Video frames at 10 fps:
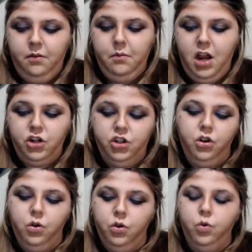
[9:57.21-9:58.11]
I'm not
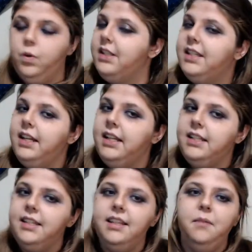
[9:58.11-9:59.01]
sure what did
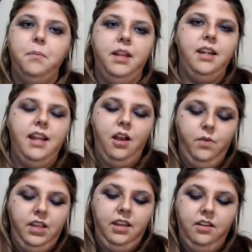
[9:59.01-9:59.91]
it but now
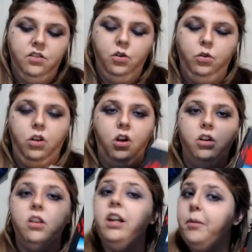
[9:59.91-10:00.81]
he is no
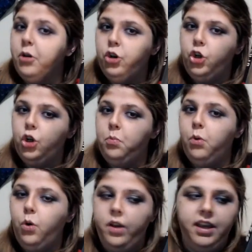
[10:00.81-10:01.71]
longer the neighborhood good
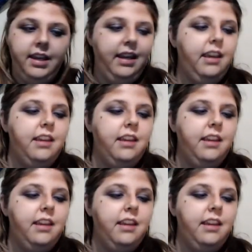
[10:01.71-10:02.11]
boy. He